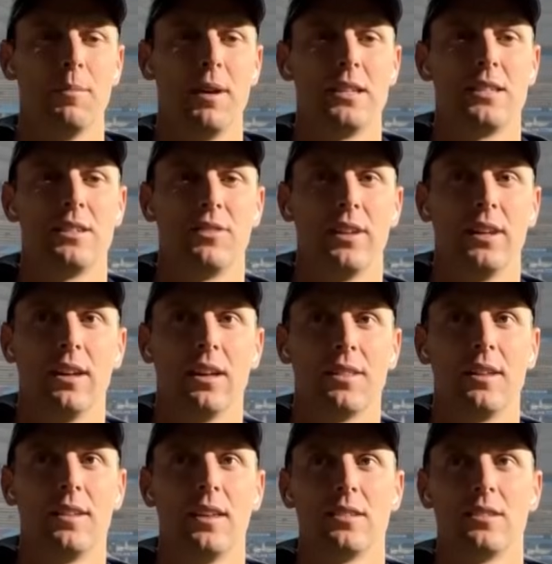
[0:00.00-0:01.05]
Yeah, massively.
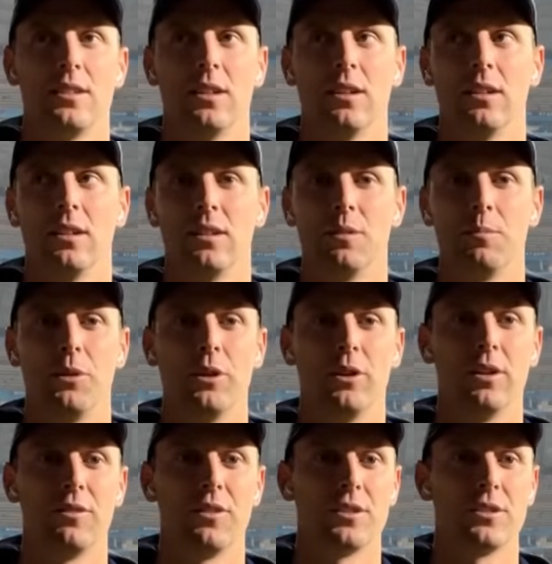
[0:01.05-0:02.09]
I think that's the
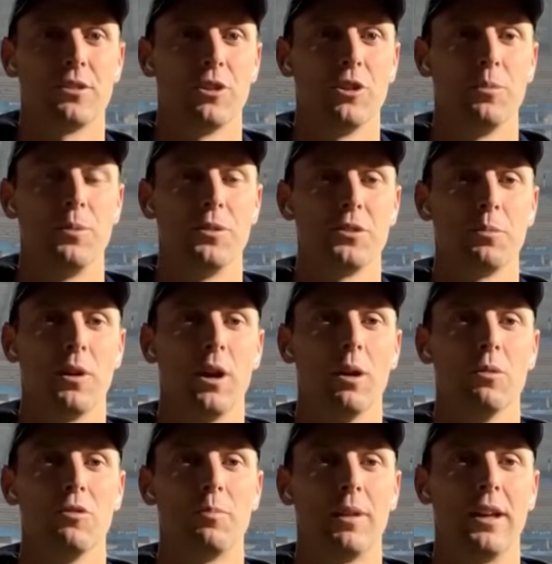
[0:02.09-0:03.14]
beauty of this group as well.